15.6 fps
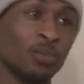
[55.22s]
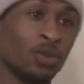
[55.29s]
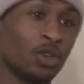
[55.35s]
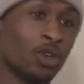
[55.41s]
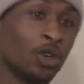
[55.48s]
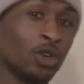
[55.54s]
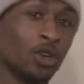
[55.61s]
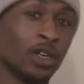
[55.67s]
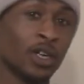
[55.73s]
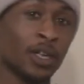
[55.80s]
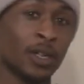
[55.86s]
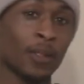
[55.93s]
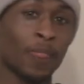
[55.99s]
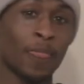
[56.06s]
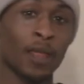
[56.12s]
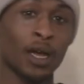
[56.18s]

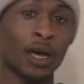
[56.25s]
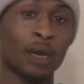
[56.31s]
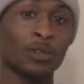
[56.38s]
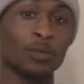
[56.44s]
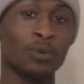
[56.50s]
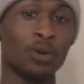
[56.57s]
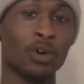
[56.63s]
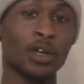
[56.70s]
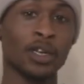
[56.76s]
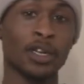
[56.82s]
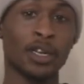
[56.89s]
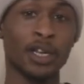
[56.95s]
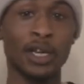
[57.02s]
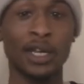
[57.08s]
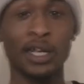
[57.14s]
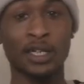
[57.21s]
McCoy. I was born
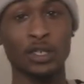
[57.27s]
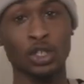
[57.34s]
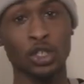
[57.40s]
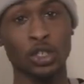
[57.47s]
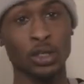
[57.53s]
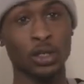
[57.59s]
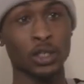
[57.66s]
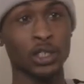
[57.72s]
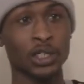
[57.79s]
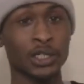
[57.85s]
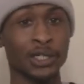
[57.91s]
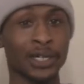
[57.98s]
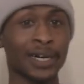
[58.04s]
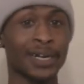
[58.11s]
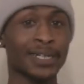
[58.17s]
in Atlanta, Georgia.